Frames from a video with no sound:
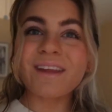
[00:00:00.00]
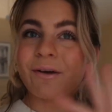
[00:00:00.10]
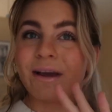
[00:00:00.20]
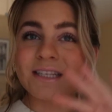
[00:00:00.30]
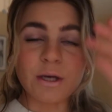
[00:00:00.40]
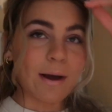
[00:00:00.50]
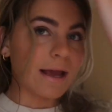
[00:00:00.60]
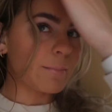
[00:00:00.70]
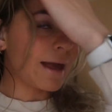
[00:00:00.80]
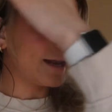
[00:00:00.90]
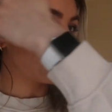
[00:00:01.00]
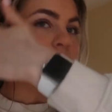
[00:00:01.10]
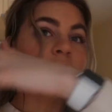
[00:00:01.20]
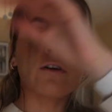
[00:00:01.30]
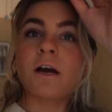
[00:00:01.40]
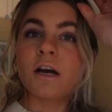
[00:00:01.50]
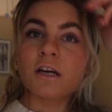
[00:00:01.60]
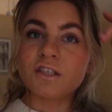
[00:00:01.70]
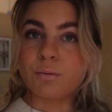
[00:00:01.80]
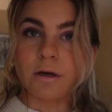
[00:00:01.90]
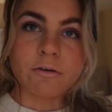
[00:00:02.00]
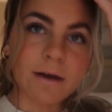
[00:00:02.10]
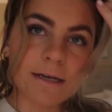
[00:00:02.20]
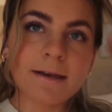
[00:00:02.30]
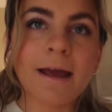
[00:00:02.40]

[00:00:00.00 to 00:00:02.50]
Okay, so I am heading off to work right